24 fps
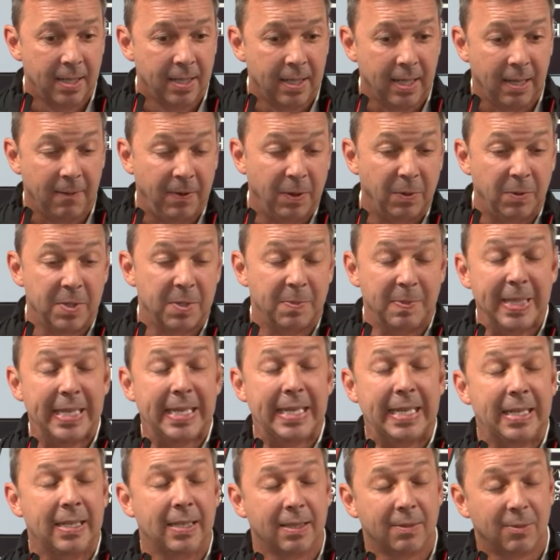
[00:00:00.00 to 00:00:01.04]
if it was
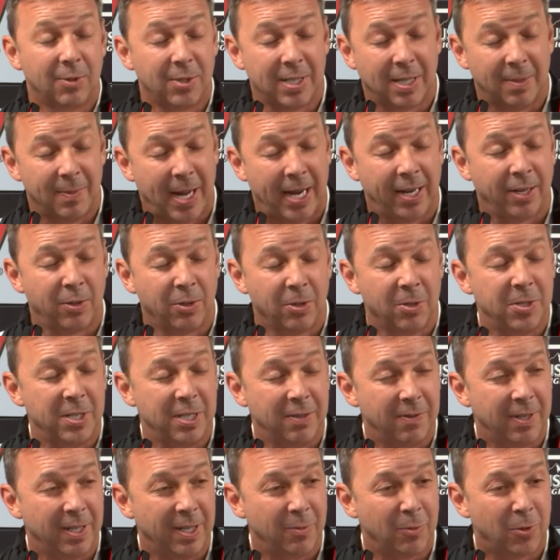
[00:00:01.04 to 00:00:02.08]
me, which I'm not a crew
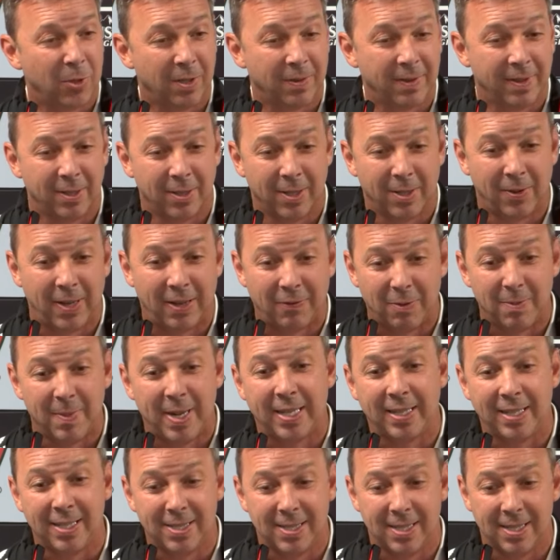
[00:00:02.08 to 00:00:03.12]
chief anymore, though I don't have to
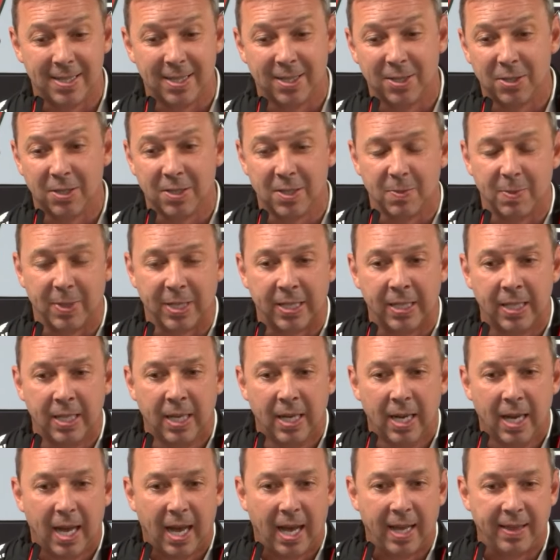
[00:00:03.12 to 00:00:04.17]
make these decisions, but
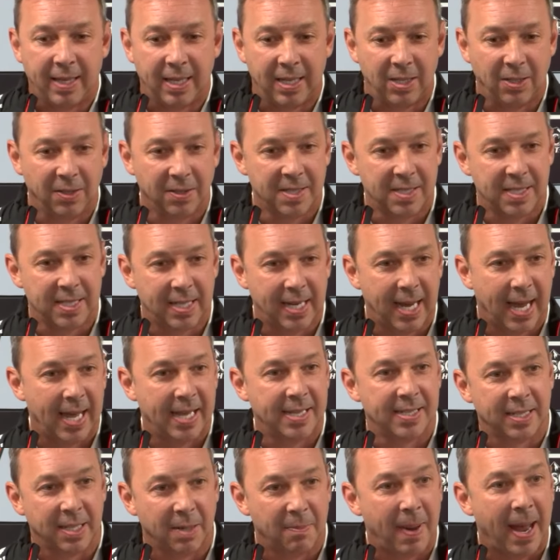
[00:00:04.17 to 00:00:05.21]
I think you'll see
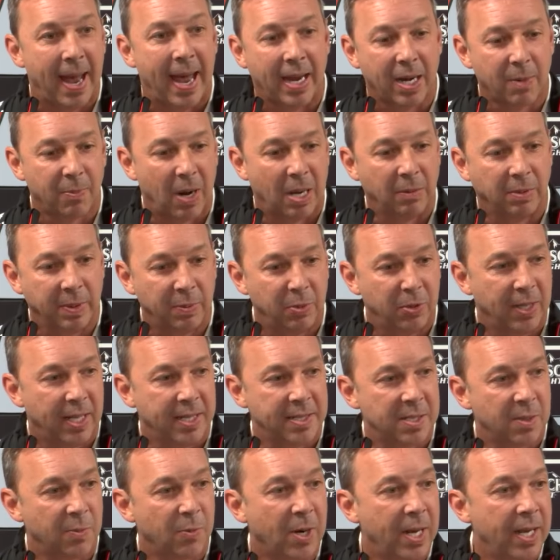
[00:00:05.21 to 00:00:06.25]
guys in the back probably put on
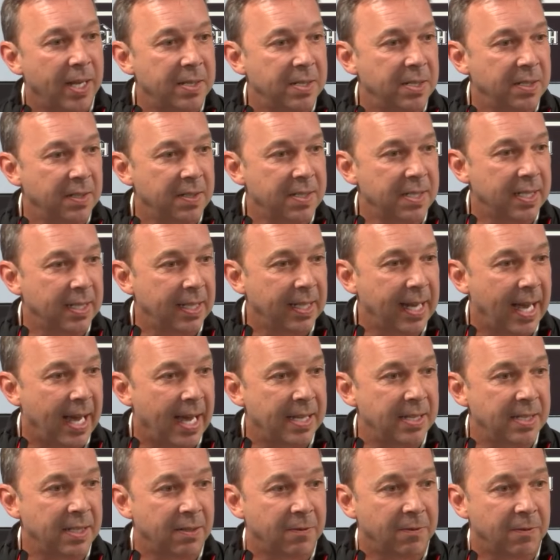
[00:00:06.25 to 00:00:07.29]
some reds, and you'll see the
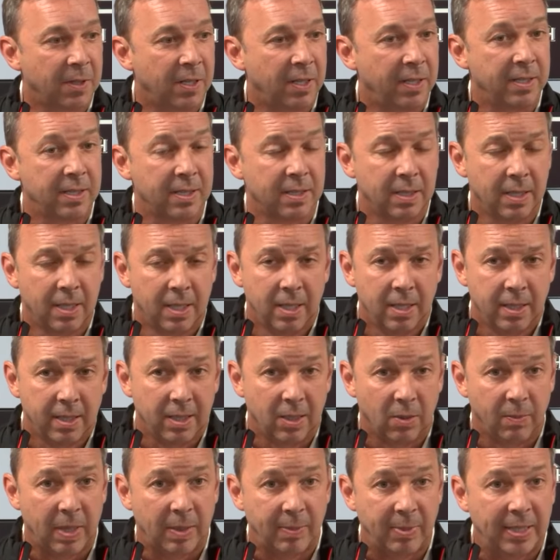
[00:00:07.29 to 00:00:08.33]
guys in the front,
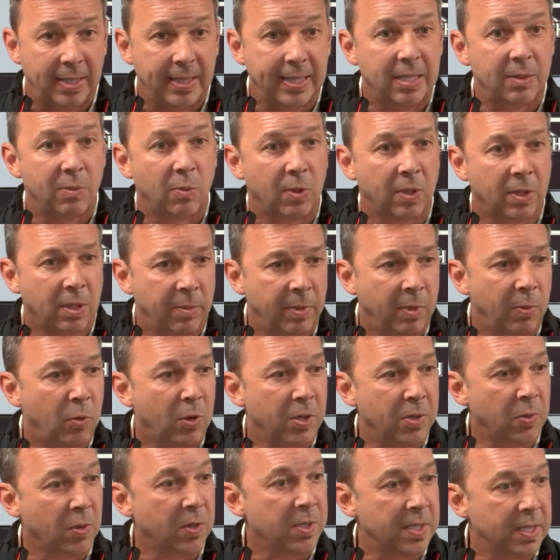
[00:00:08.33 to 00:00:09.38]
you know, maybe lean a little bit
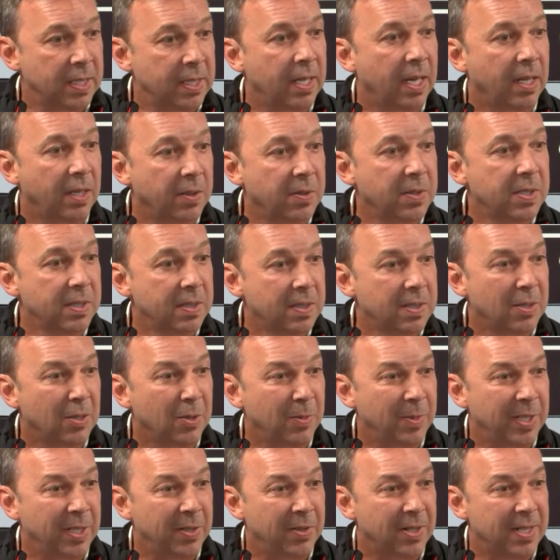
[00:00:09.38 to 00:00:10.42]
more towards the yellows. So
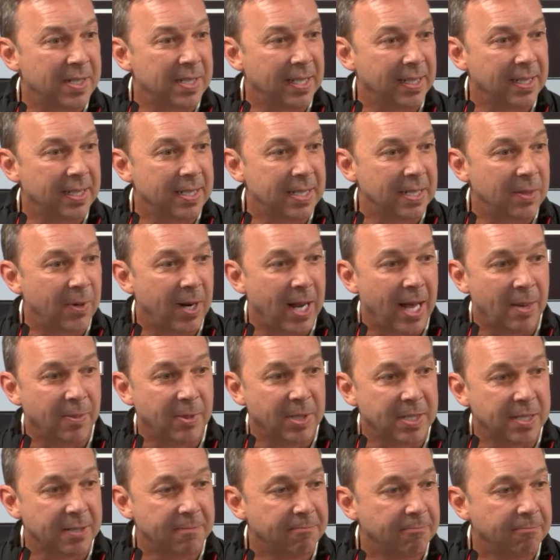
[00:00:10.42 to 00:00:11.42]
it'll be interesting to see what happens.